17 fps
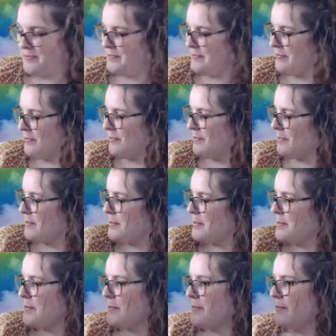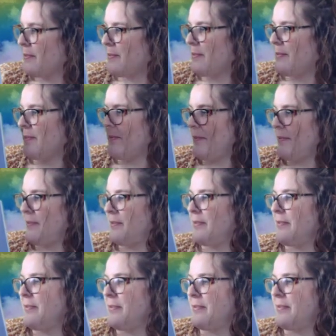
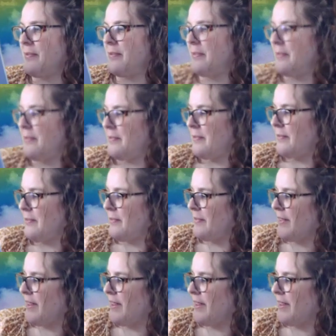(silence)